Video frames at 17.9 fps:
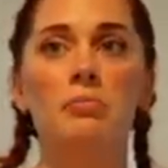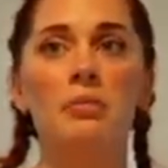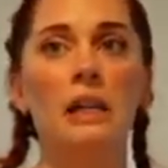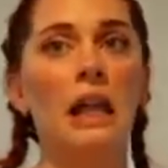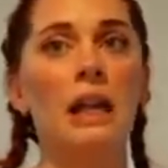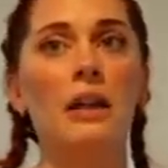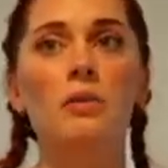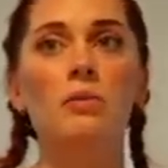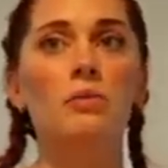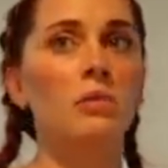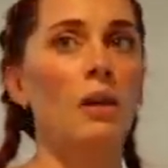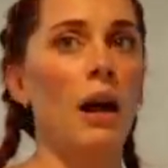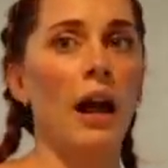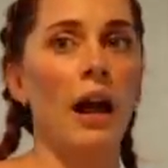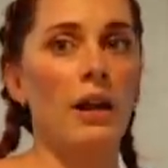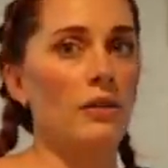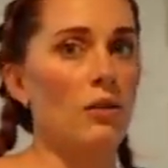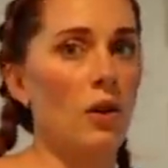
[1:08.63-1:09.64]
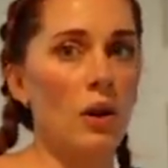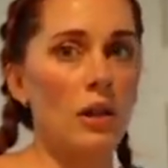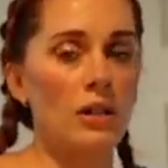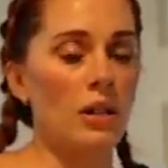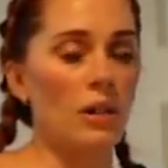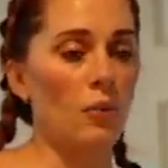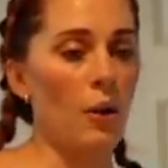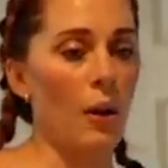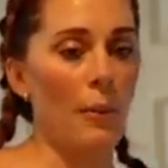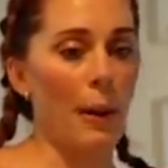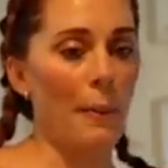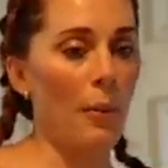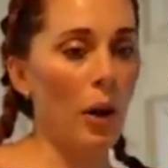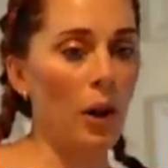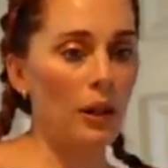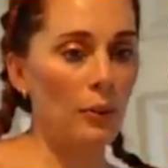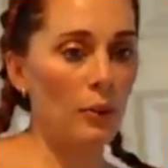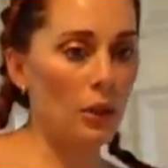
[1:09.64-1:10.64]
Like, I had no idea what my
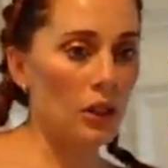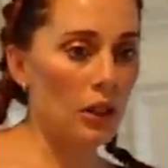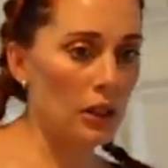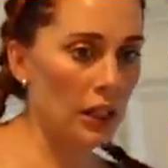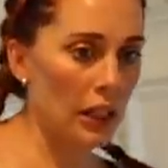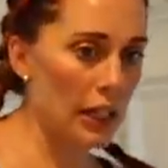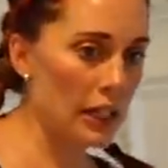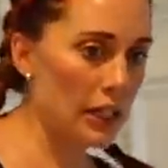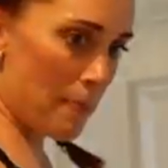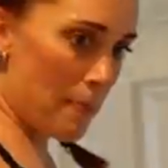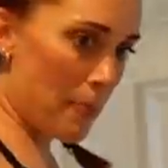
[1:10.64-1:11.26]
body would look like,